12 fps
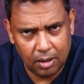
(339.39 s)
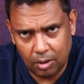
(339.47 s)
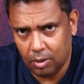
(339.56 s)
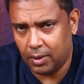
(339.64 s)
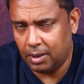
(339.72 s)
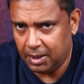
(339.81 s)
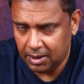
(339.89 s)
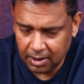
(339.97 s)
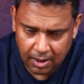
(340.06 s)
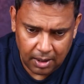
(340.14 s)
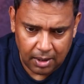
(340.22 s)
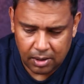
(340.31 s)
You know what I mean?
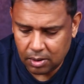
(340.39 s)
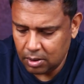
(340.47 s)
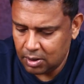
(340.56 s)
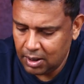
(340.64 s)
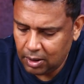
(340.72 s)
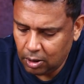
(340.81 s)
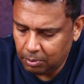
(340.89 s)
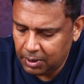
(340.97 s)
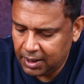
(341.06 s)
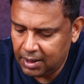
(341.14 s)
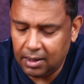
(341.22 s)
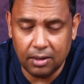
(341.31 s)
So it's really
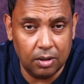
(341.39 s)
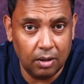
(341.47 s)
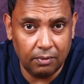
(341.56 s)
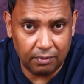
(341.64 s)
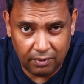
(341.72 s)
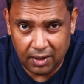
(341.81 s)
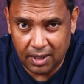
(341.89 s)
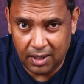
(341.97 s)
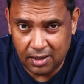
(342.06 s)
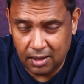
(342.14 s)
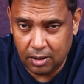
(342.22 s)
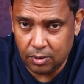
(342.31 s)
complicated. It's not very
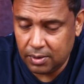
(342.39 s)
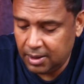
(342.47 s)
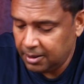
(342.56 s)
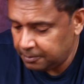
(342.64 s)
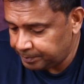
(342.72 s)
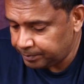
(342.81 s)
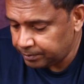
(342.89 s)
easy to see.